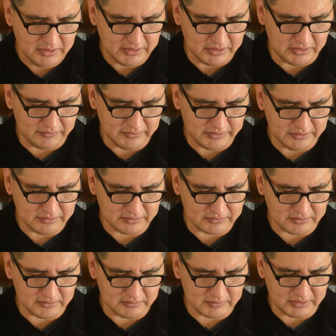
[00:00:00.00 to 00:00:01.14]
Interviews
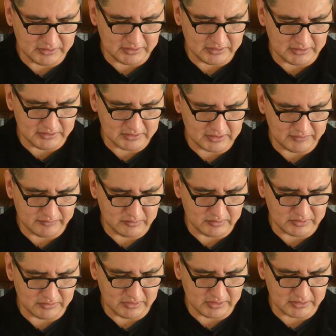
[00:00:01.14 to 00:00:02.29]
from 1997 with
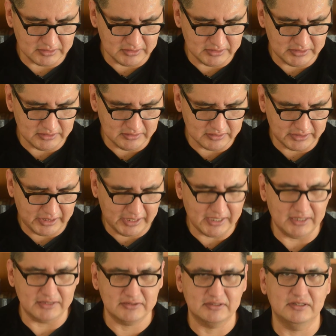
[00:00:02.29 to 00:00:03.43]
director Leon
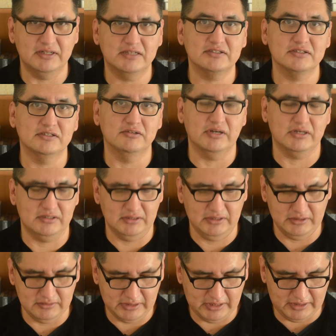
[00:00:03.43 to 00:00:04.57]
Gast. And that's the director,
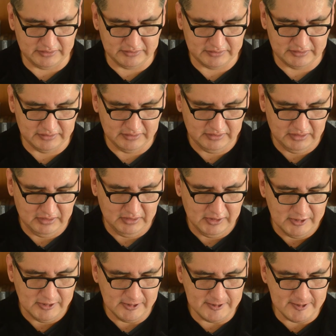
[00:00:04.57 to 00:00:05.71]
Leon Gast.
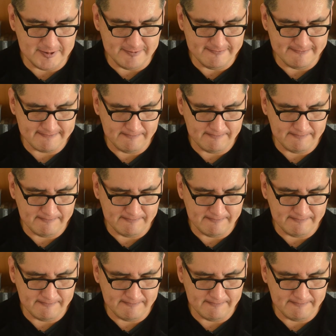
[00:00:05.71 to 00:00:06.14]
Um,